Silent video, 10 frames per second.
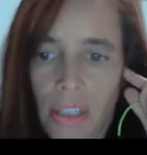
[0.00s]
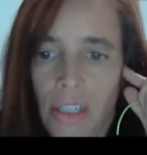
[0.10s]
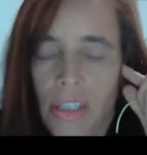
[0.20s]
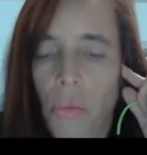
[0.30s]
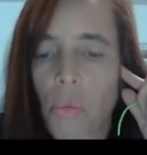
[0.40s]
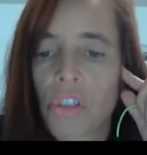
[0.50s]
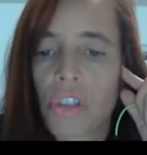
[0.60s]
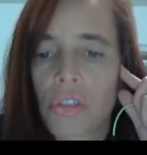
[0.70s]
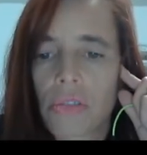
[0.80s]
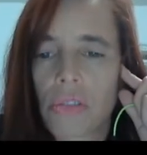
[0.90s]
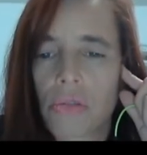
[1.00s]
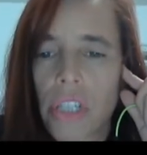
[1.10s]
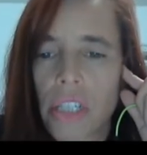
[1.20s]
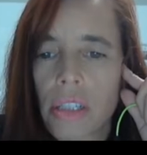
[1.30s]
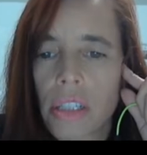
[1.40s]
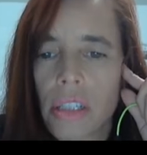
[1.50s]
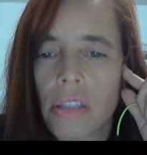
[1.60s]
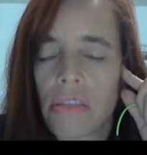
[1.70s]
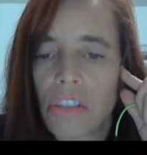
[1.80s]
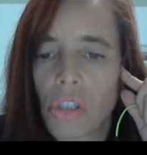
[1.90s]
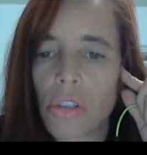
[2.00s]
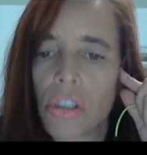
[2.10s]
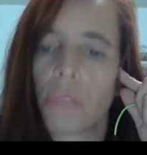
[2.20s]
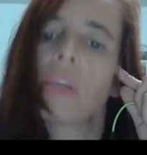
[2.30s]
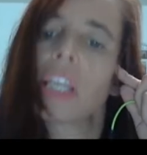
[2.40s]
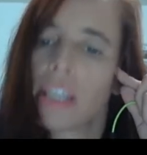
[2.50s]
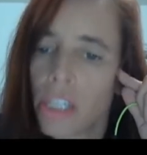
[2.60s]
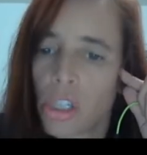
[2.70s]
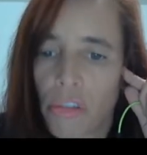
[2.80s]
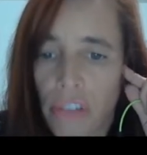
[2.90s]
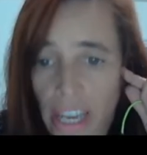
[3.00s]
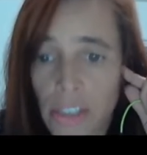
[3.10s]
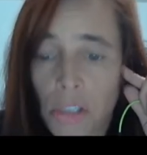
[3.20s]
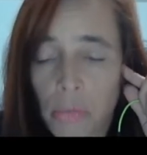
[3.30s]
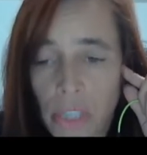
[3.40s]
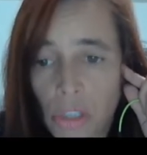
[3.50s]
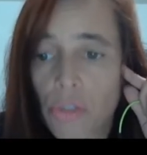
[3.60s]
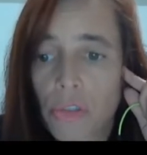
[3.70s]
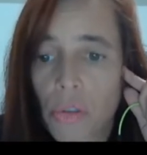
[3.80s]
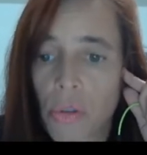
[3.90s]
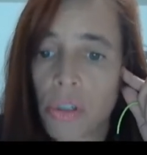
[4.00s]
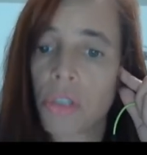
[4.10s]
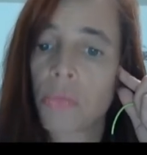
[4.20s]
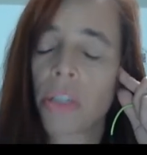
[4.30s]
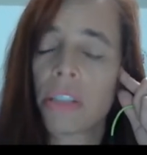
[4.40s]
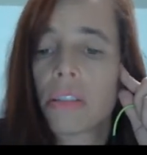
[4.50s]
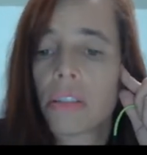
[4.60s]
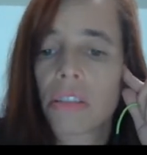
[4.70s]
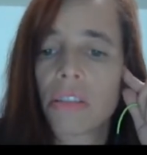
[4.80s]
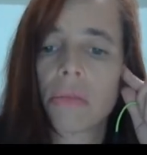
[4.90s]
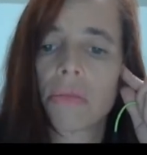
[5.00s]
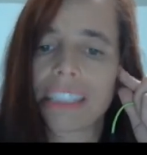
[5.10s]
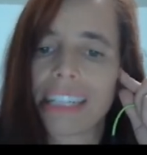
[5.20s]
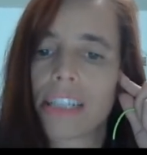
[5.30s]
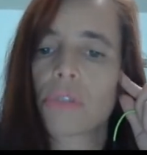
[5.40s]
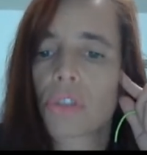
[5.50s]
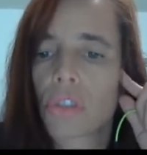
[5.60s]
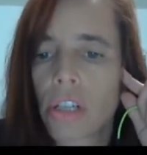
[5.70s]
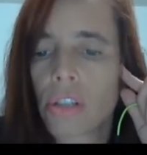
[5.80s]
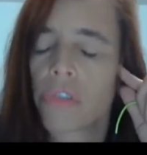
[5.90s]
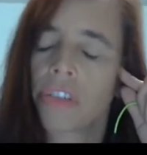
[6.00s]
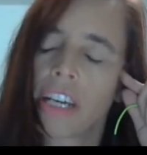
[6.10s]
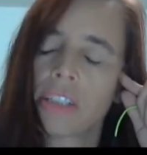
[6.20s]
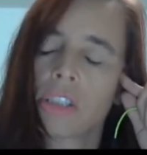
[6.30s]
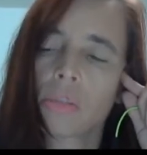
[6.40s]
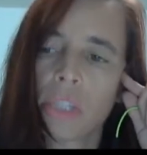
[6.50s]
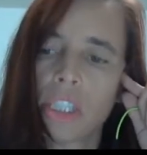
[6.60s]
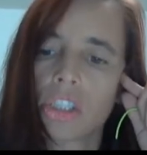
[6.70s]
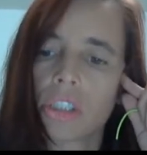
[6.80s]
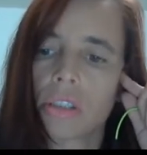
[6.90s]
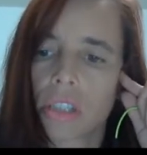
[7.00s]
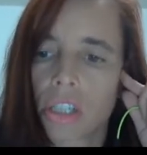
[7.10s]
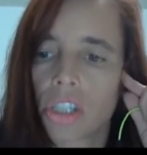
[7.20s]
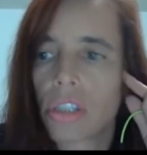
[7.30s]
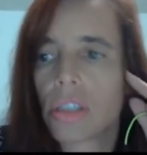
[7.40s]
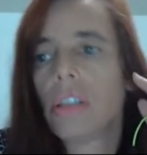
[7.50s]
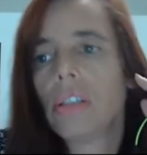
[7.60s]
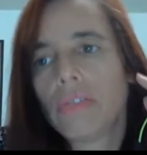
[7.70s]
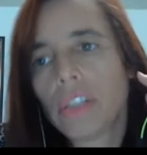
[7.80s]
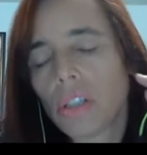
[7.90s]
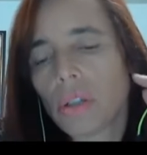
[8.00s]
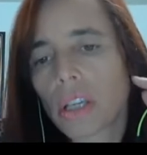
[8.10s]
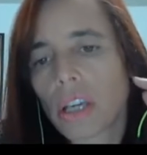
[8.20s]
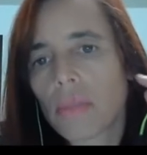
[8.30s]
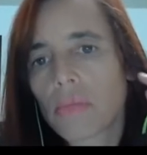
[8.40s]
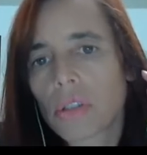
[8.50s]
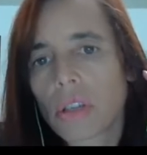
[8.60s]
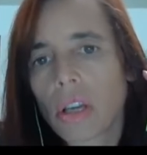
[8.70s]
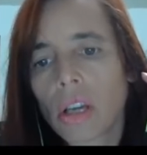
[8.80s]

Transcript: That was really not the beginning of hate speech, of course, but it's the kind of start of hate speech discussion in video games.